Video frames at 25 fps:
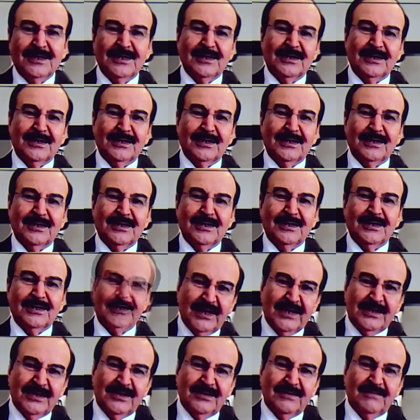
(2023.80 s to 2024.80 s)
They are not
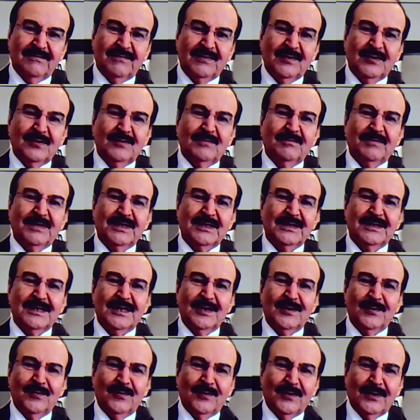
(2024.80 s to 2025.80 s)
afraid of you, but they
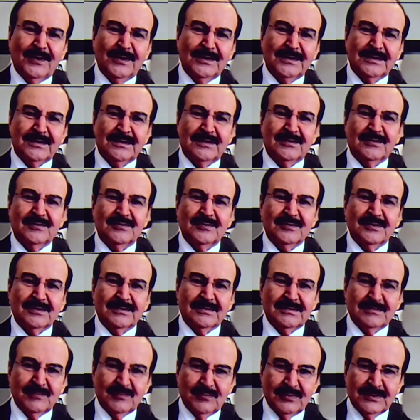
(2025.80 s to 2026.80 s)
want to
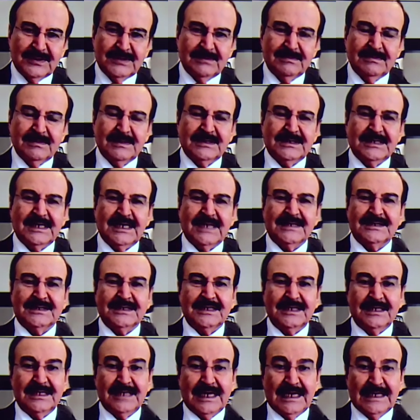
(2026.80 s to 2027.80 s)

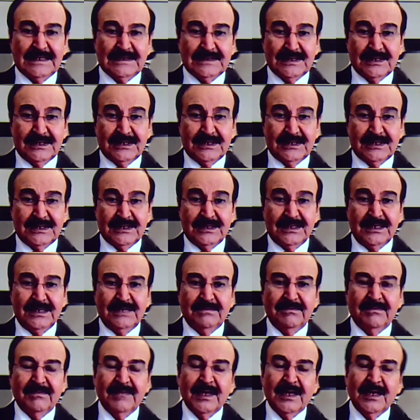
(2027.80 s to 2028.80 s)
succeed as a
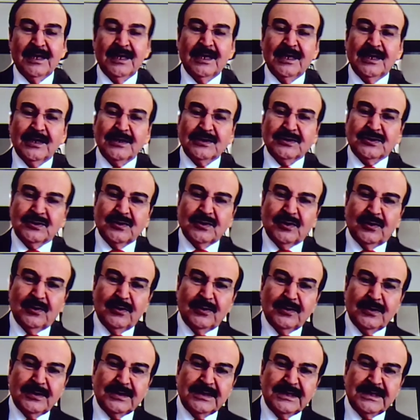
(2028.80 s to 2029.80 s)
team. So
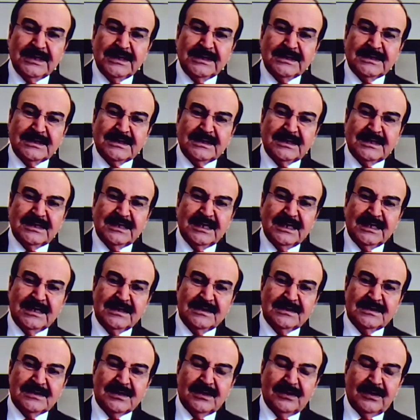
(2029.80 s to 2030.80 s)
all these things
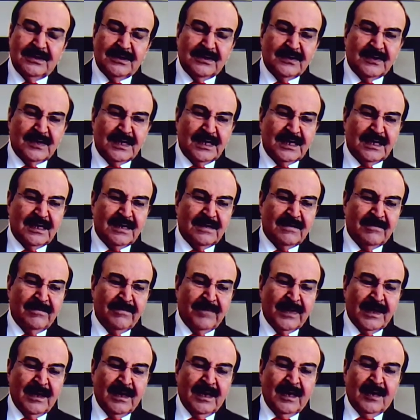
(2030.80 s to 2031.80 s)
are there.
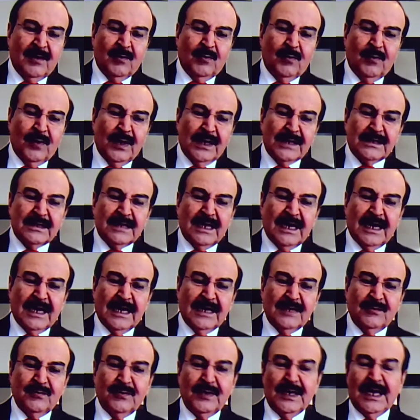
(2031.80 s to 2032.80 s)

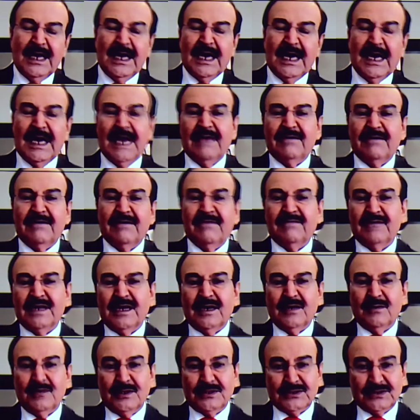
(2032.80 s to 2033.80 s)
And we have
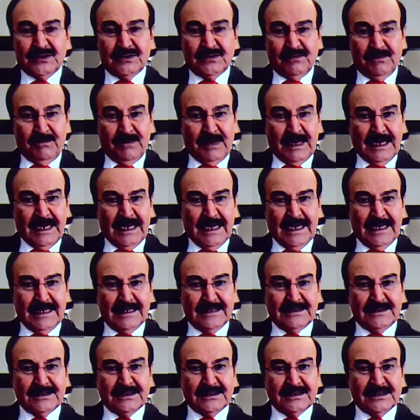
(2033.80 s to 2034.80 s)
now lots of
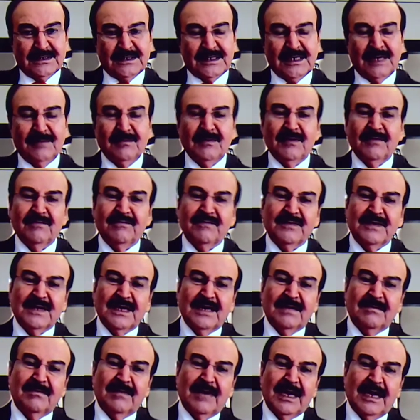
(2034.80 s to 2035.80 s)
plans. Some of
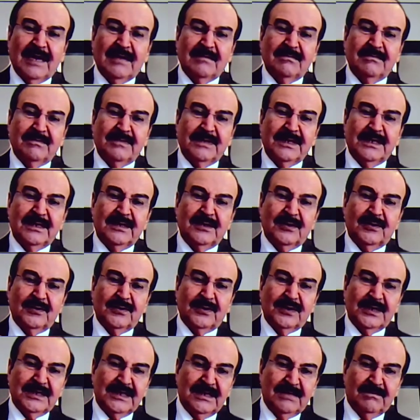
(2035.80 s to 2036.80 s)
them have been
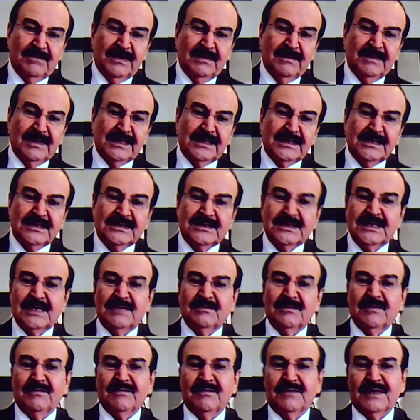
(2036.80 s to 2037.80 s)
already implemented. Some
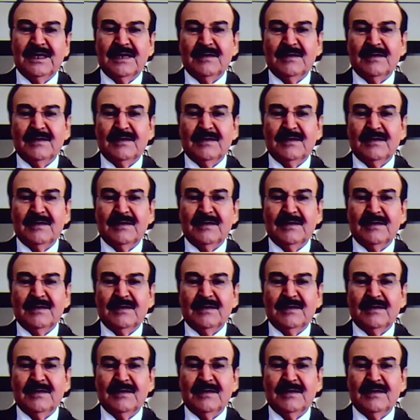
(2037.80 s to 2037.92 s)
of